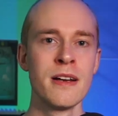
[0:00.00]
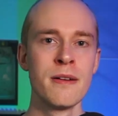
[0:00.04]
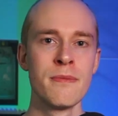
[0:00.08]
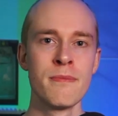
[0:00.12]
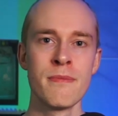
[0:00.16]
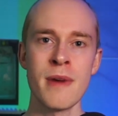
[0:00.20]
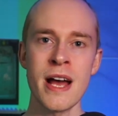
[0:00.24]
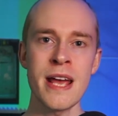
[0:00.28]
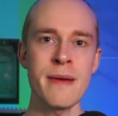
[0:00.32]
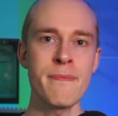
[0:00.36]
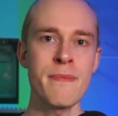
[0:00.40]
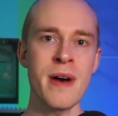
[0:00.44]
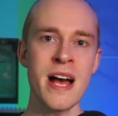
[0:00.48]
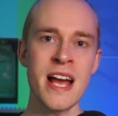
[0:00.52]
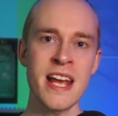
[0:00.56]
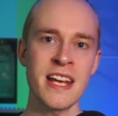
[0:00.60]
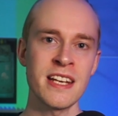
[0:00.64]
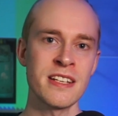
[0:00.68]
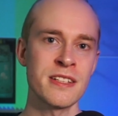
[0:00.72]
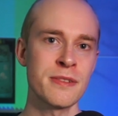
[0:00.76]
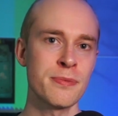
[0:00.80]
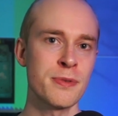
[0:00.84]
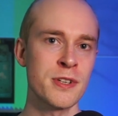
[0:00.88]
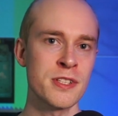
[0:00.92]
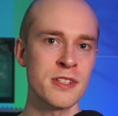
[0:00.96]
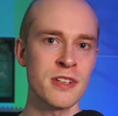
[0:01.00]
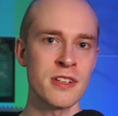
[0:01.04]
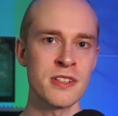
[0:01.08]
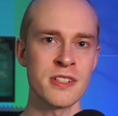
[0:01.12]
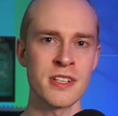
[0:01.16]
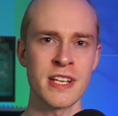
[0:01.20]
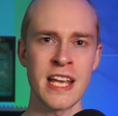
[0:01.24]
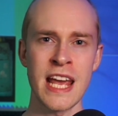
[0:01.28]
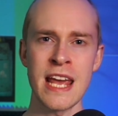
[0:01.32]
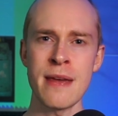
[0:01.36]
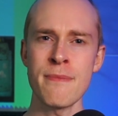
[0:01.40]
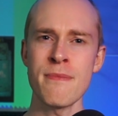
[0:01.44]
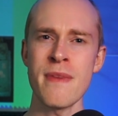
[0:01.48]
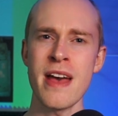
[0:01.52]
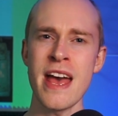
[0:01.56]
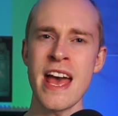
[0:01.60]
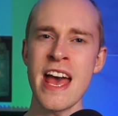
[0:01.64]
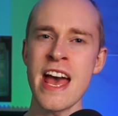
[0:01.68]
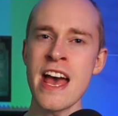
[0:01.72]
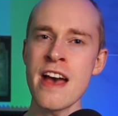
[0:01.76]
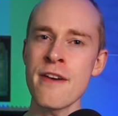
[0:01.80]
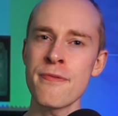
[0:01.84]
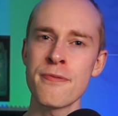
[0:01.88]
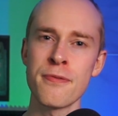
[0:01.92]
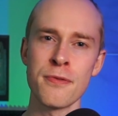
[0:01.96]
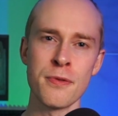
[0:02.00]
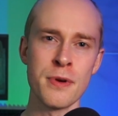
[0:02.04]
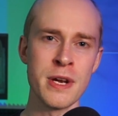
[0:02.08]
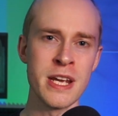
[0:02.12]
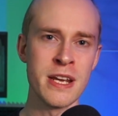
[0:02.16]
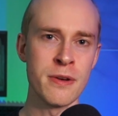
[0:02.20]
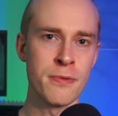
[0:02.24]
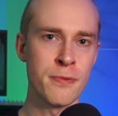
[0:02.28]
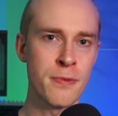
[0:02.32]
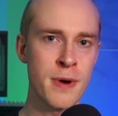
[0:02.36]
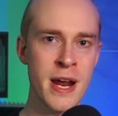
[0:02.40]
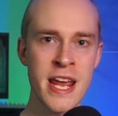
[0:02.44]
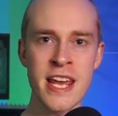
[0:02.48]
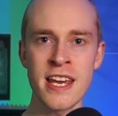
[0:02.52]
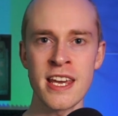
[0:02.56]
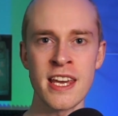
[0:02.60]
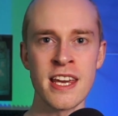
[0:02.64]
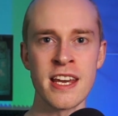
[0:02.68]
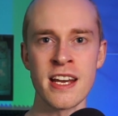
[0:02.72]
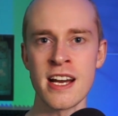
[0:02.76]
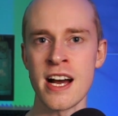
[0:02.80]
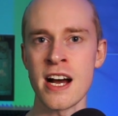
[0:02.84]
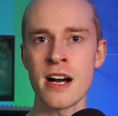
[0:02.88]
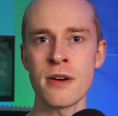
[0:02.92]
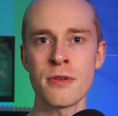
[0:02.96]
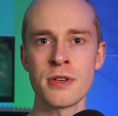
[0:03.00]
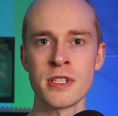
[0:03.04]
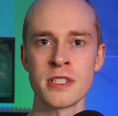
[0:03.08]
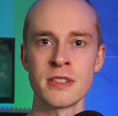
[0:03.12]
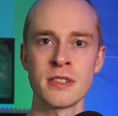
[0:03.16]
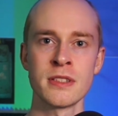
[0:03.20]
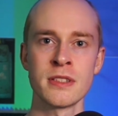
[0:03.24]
My mind was on the game every waking hour.